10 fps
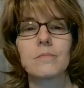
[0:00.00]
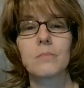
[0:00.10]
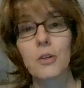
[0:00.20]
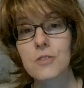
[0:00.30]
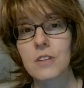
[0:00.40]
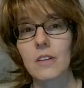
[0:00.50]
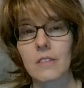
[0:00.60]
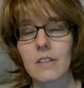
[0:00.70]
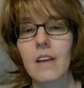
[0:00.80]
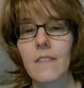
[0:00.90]
person
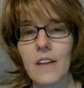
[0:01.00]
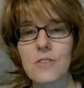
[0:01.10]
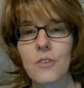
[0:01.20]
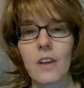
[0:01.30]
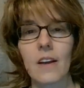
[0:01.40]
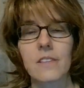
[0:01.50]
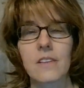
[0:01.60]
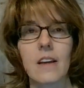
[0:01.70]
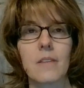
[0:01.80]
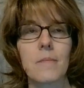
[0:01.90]
in that zodiac
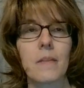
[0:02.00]
sign.